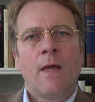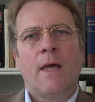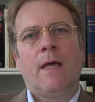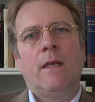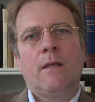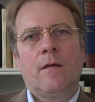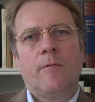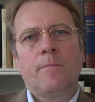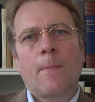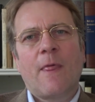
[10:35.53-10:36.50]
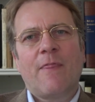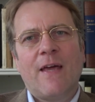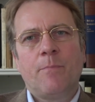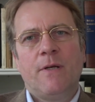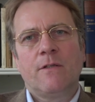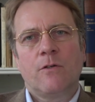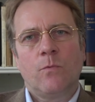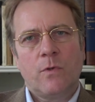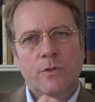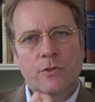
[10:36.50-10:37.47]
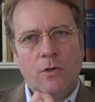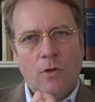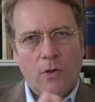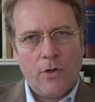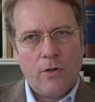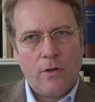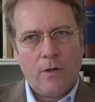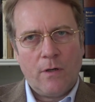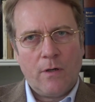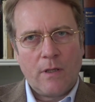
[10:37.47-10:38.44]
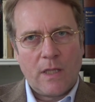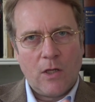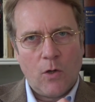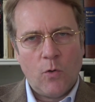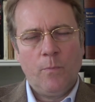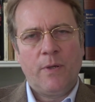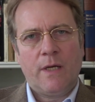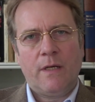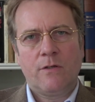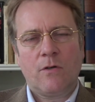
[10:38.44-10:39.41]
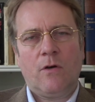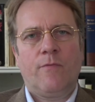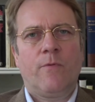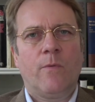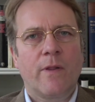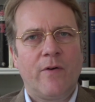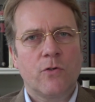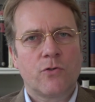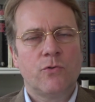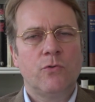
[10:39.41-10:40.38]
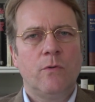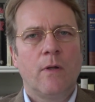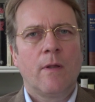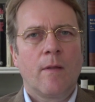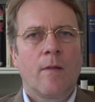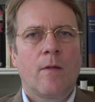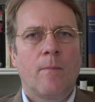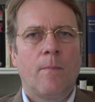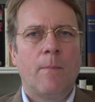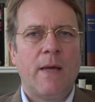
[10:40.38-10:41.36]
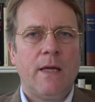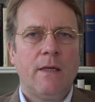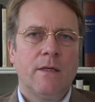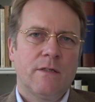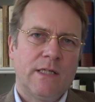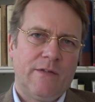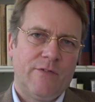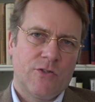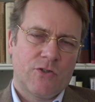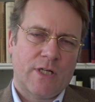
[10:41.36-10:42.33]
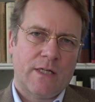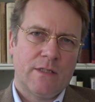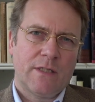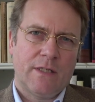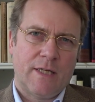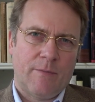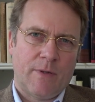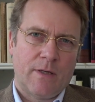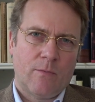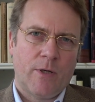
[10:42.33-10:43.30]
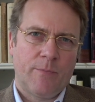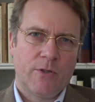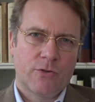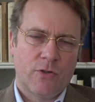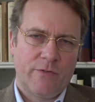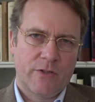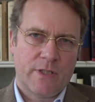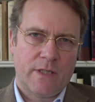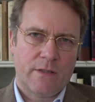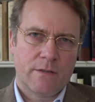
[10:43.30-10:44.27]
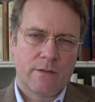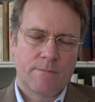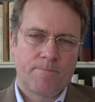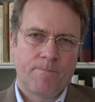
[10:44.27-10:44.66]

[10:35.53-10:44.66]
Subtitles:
And that picture was on the homepage of one of our two main television channels in Denmark, public service channels.